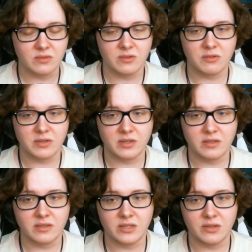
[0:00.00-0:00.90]
or,
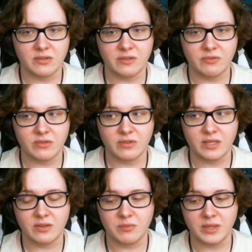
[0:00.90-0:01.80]
you know, if you're
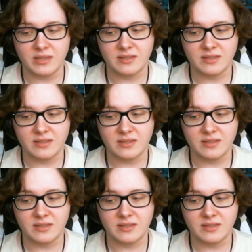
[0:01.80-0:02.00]
in a really